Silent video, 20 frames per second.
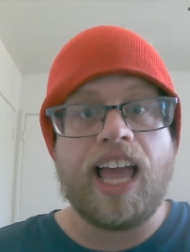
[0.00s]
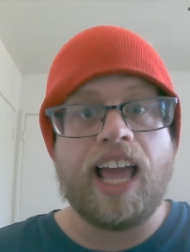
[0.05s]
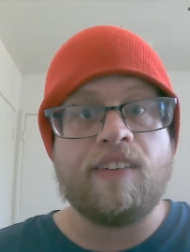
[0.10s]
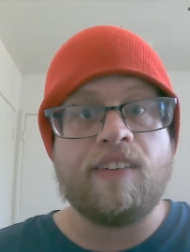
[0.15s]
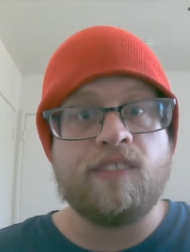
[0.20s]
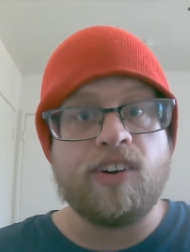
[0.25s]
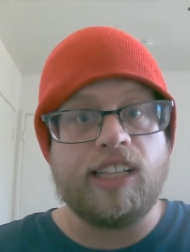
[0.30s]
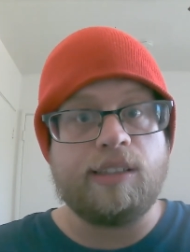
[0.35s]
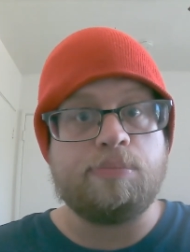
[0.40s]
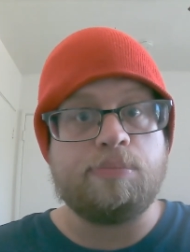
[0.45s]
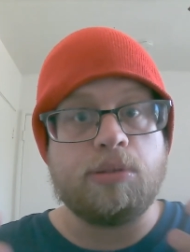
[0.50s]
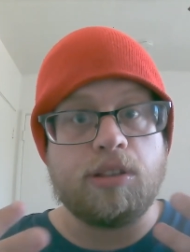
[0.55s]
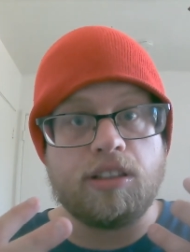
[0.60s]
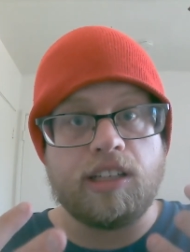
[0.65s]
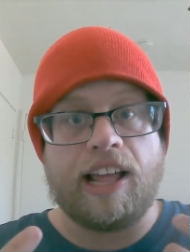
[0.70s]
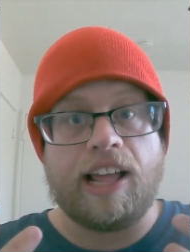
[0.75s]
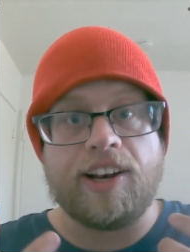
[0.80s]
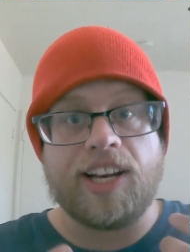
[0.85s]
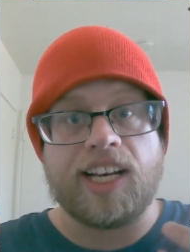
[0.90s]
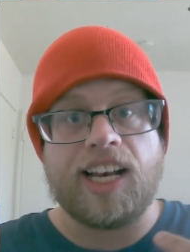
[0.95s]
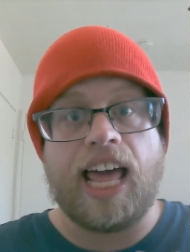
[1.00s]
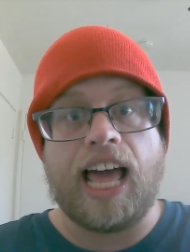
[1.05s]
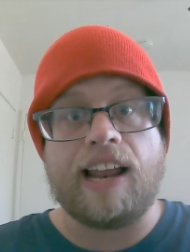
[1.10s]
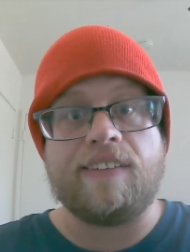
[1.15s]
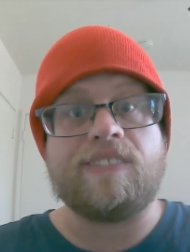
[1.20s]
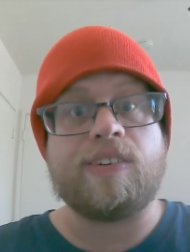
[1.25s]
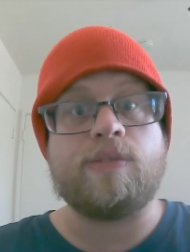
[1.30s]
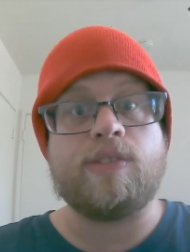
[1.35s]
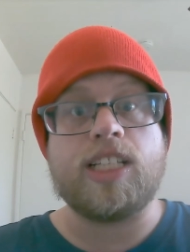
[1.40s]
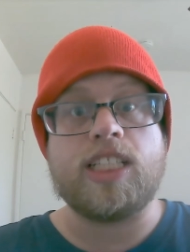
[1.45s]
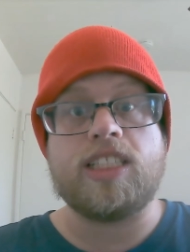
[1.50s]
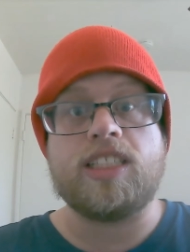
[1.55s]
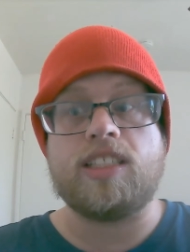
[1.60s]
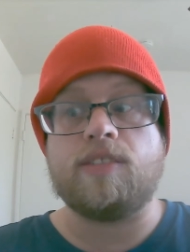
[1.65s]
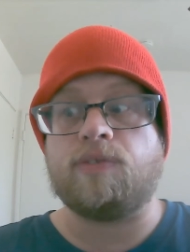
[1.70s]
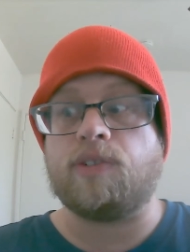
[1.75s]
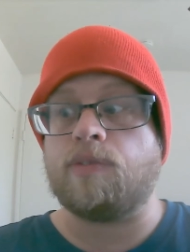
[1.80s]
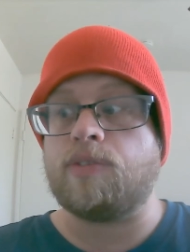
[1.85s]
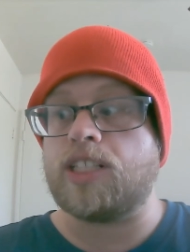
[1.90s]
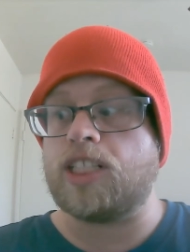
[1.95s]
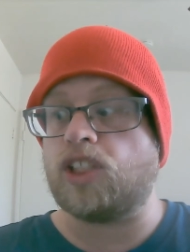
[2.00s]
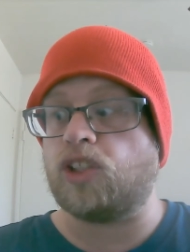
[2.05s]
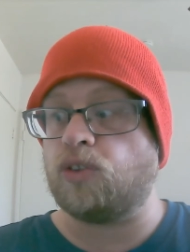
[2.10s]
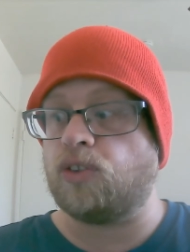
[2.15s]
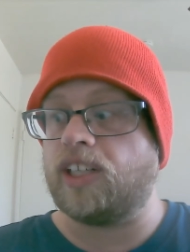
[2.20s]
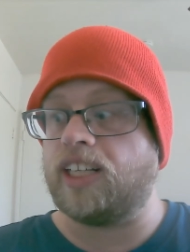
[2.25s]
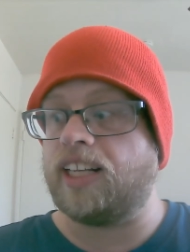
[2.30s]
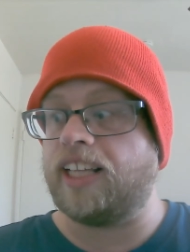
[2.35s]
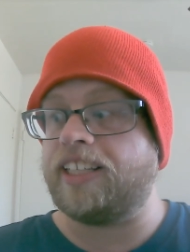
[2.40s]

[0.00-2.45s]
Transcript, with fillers: and really pull out a lot from this from this story.